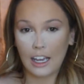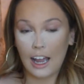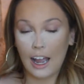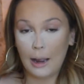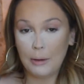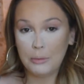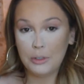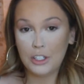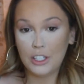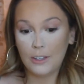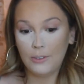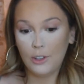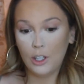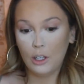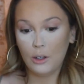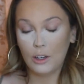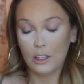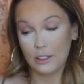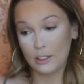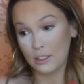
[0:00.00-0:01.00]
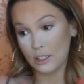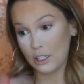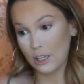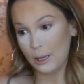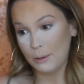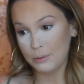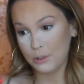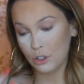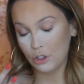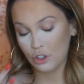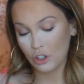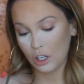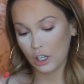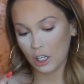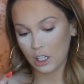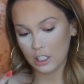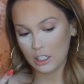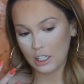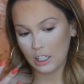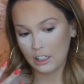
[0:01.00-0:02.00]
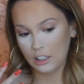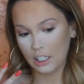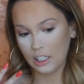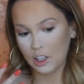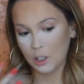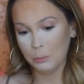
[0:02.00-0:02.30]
I'm just giving you guys the tips and tricks and like